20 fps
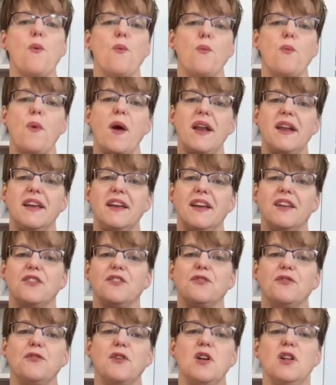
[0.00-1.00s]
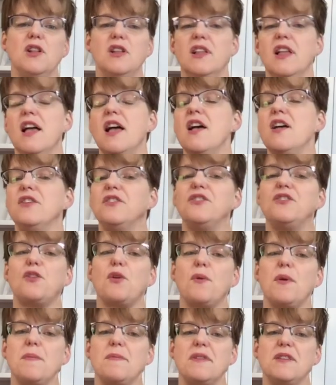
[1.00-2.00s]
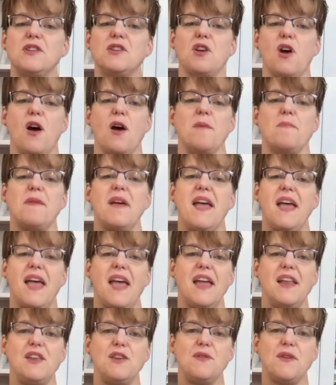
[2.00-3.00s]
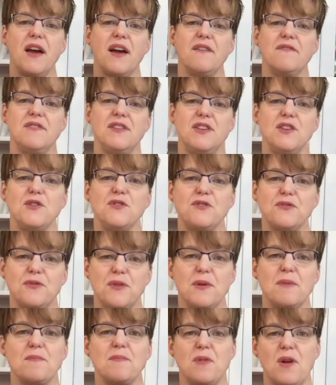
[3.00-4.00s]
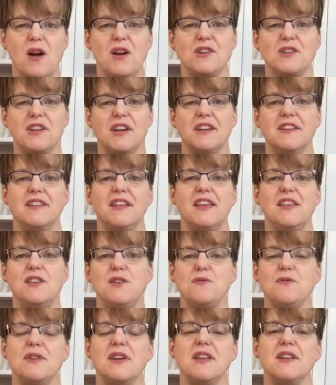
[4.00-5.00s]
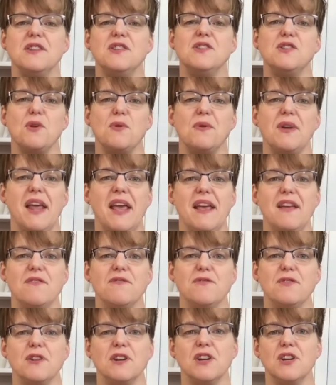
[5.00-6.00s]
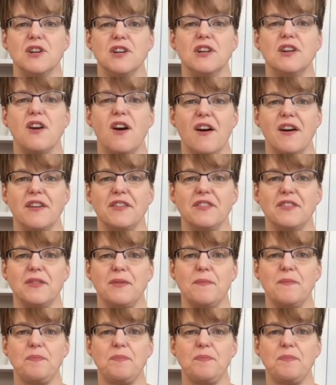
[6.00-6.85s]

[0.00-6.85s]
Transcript: When it gets full, sew up the top, and you have a useful project that you can donate for a good cause.